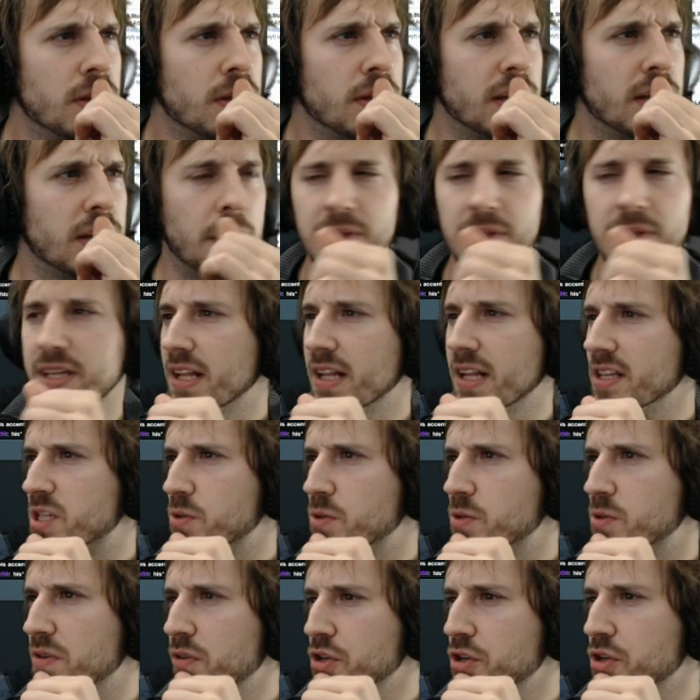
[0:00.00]
Empty Alice,
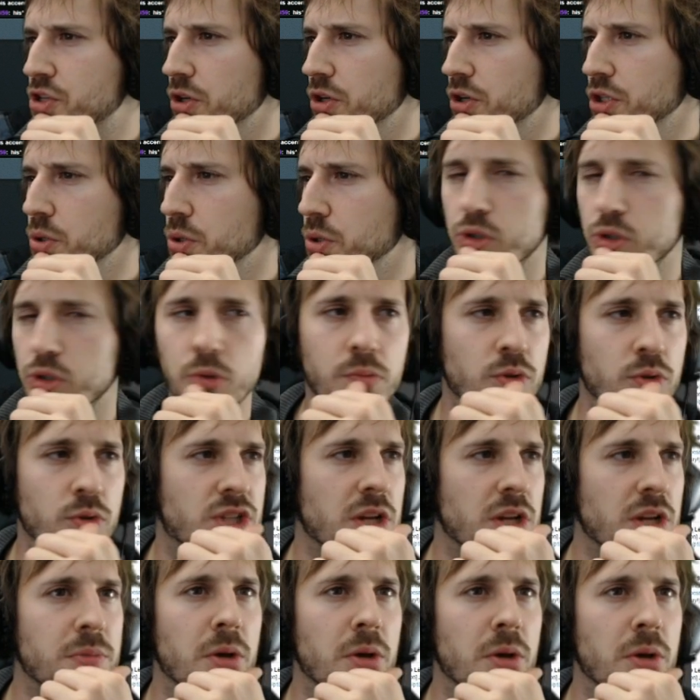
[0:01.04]
reverse on YouTube, you
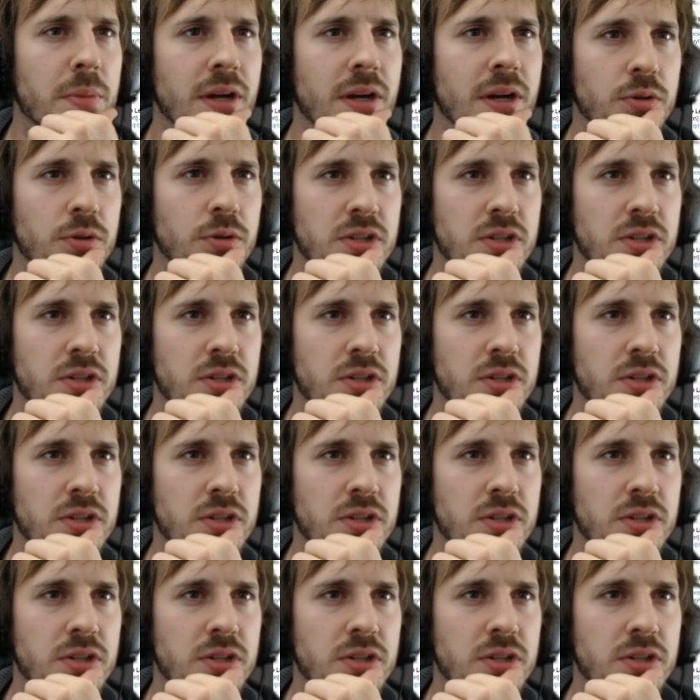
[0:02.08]
send me a mail, you